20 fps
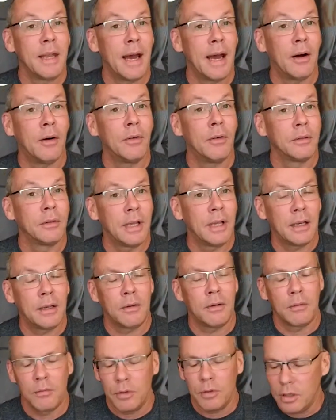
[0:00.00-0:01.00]
Now,
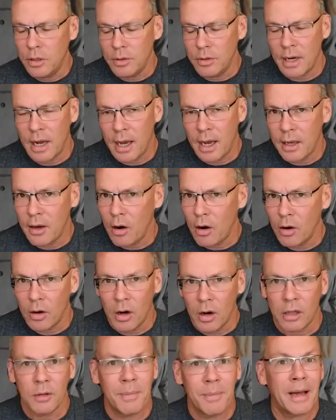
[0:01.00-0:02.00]
Dan, you and I
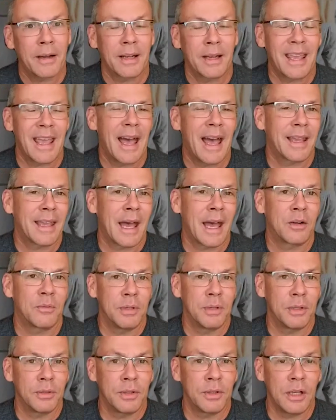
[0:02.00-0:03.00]
are all about
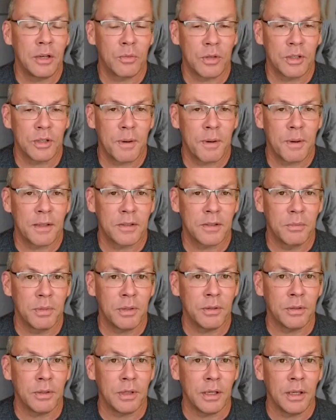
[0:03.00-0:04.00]
accountability and
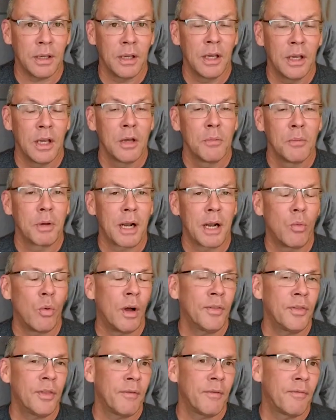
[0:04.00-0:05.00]
responsibility, but I
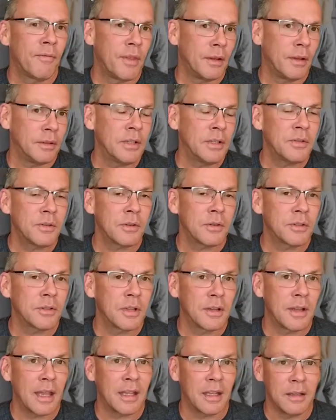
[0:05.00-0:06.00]
want the
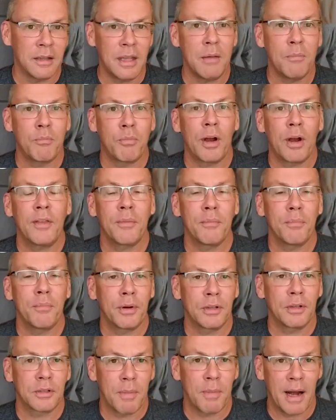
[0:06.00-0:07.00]
listeners to take a deep breath and
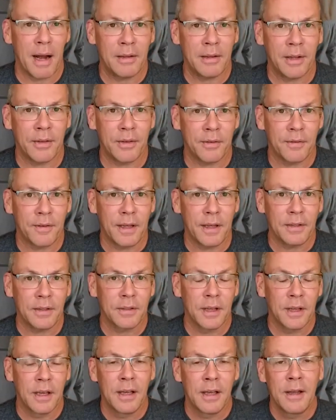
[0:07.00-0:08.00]
put a smile on their
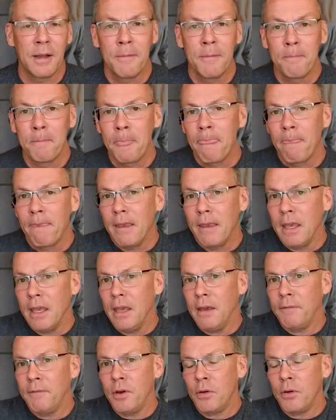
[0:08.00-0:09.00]
face.
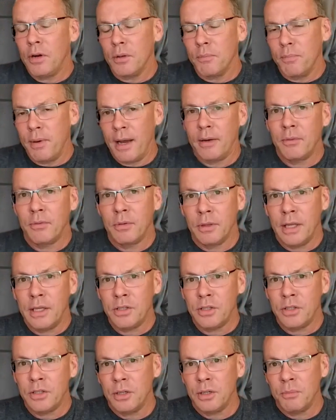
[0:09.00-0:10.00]
If you're in a bad
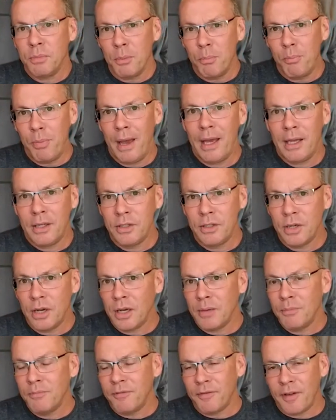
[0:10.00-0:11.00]
relationship, a bad
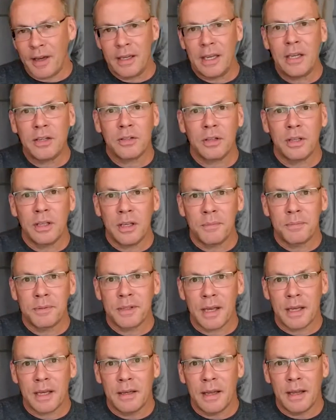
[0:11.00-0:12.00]
job, financially
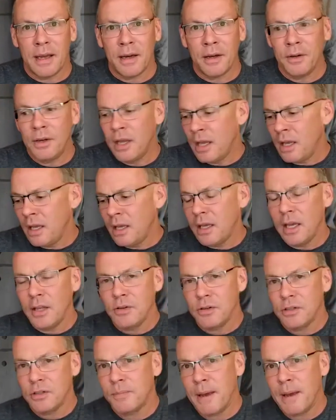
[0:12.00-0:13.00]
upside down,
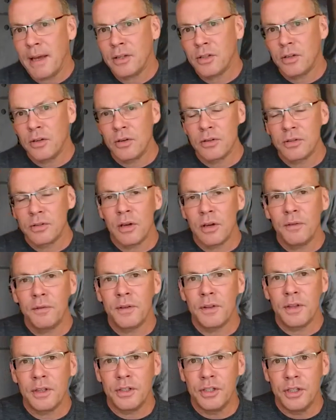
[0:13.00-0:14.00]
and you're smashing
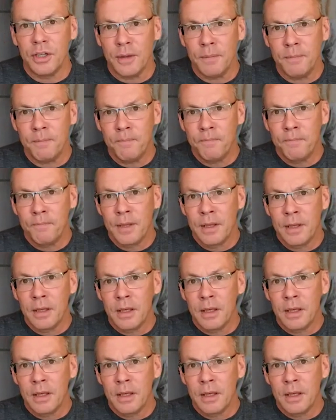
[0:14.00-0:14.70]
yourself in the gym,